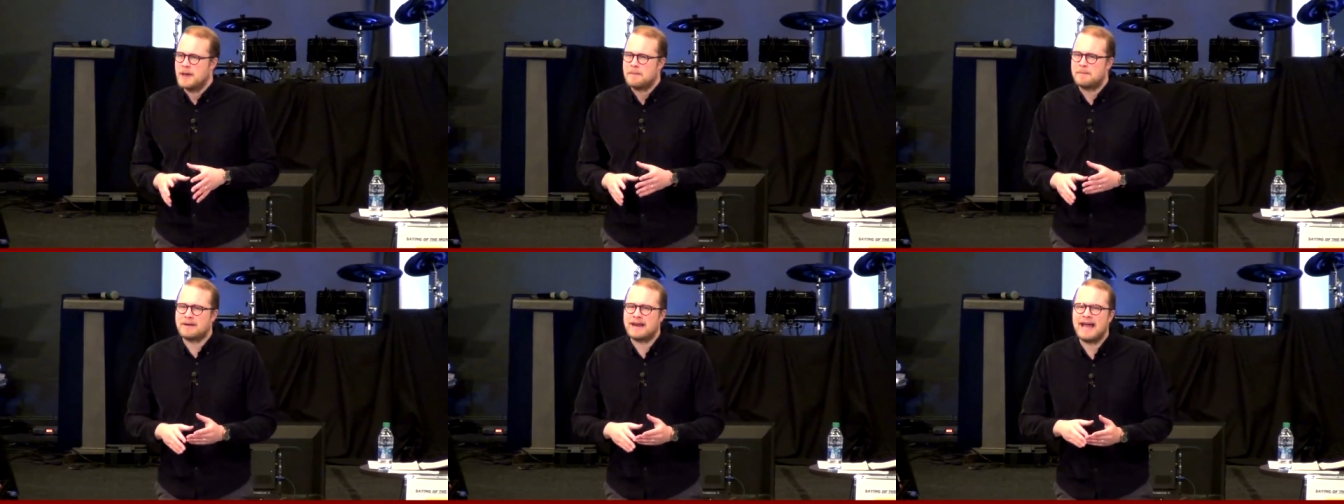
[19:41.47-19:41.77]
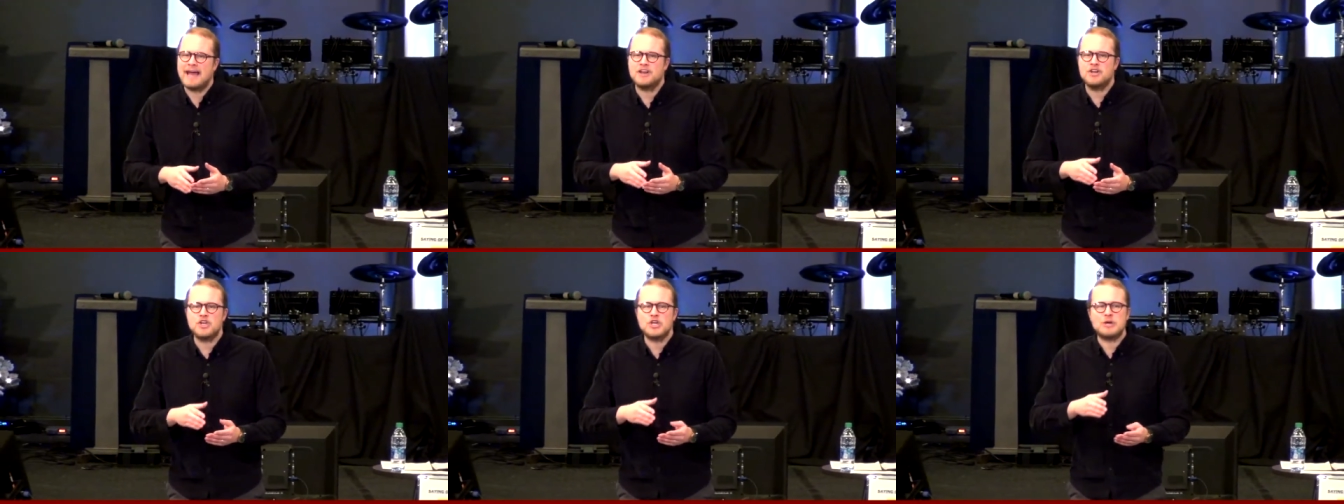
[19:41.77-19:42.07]
But
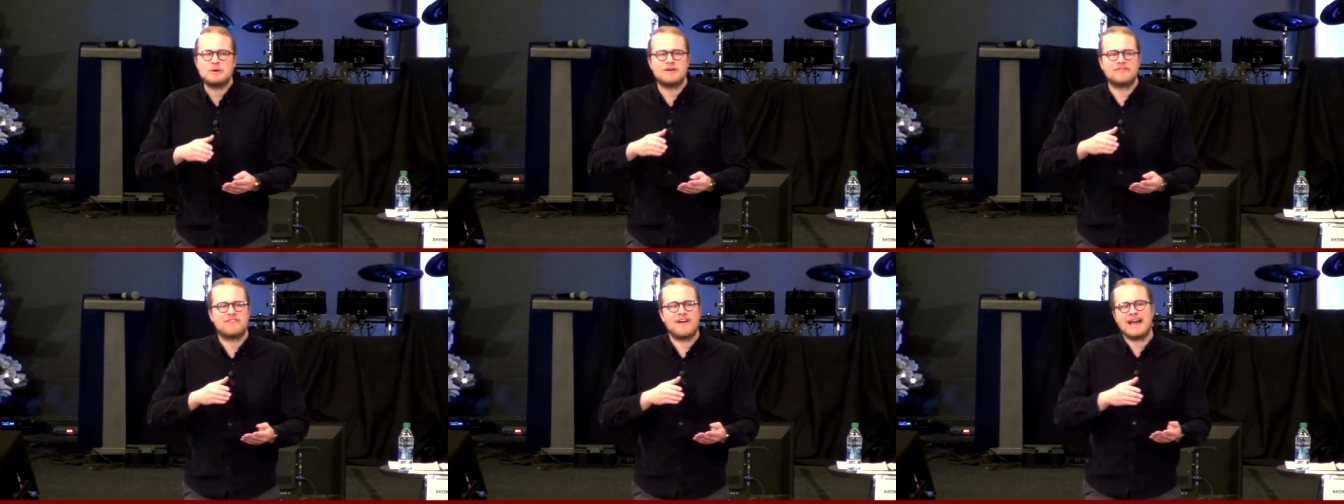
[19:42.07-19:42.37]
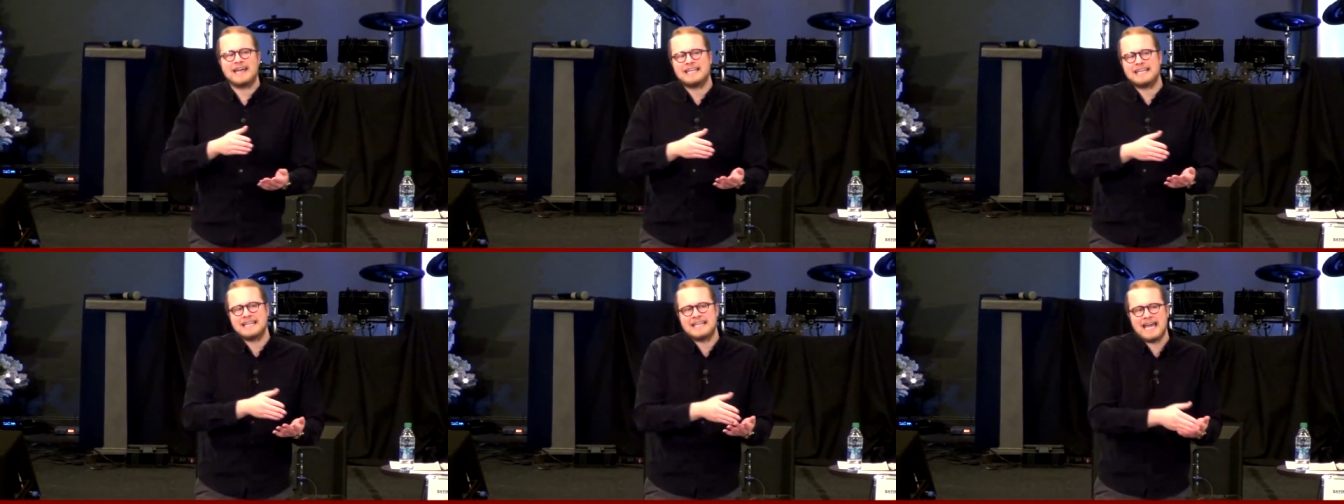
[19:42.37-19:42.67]
I knew if
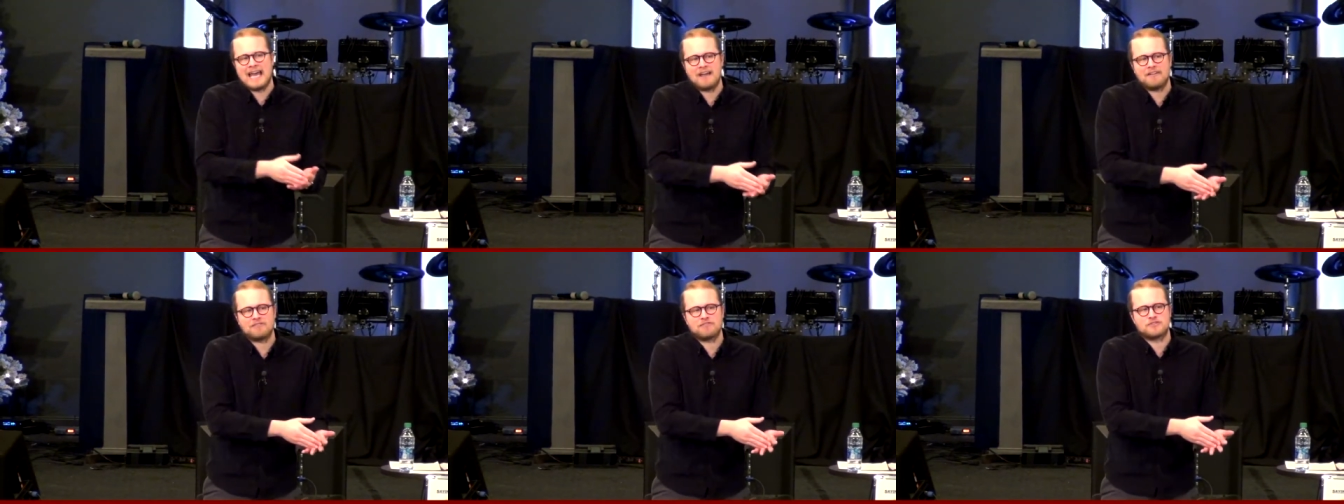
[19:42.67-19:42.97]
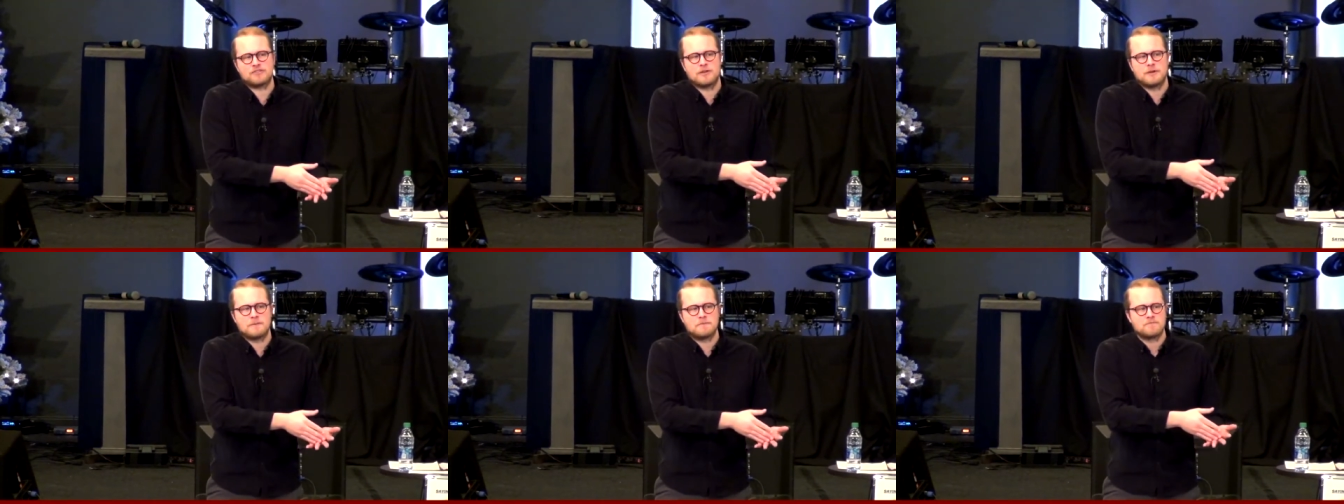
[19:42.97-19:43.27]
I
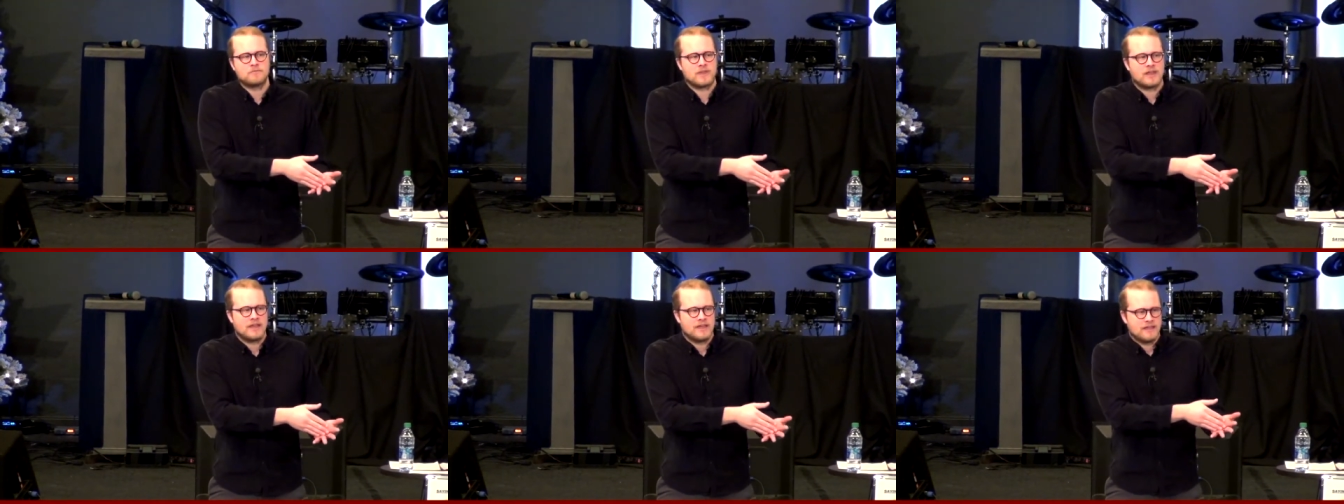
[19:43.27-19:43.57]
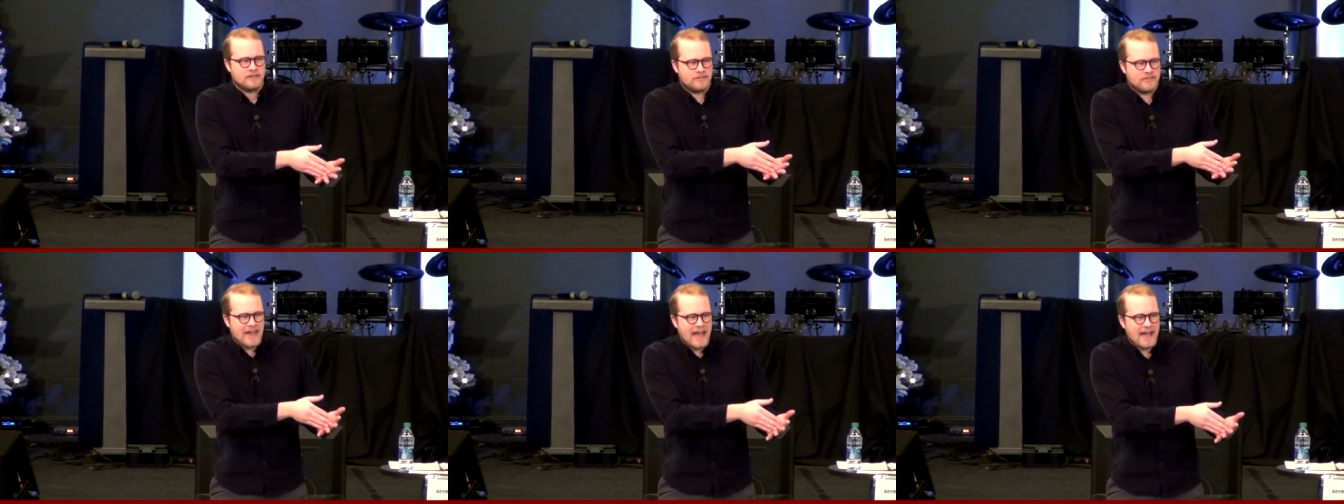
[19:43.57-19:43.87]
left
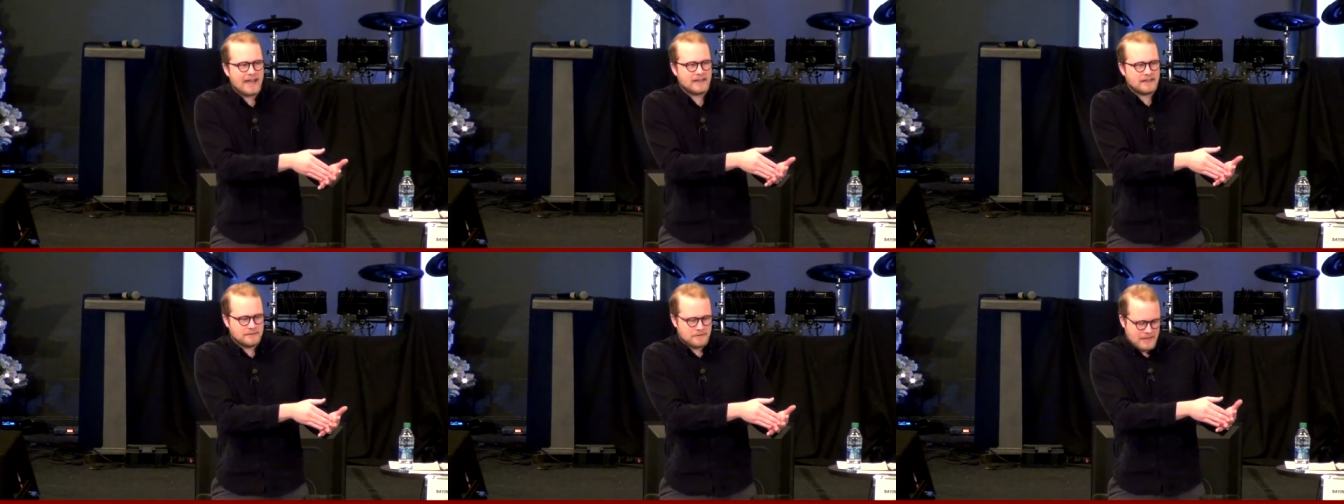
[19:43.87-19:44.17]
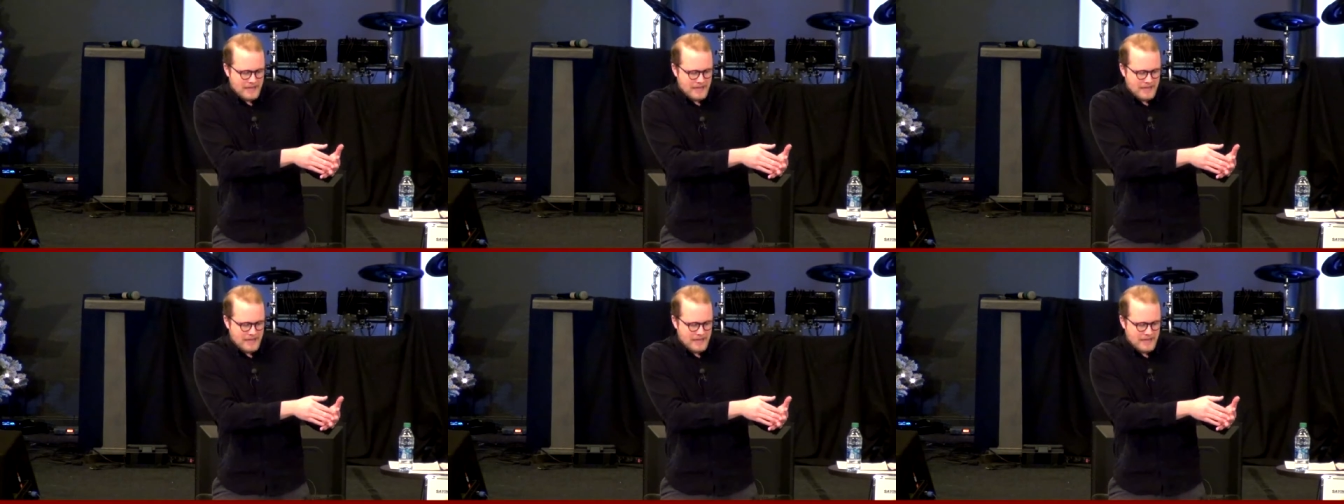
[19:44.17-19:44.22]
that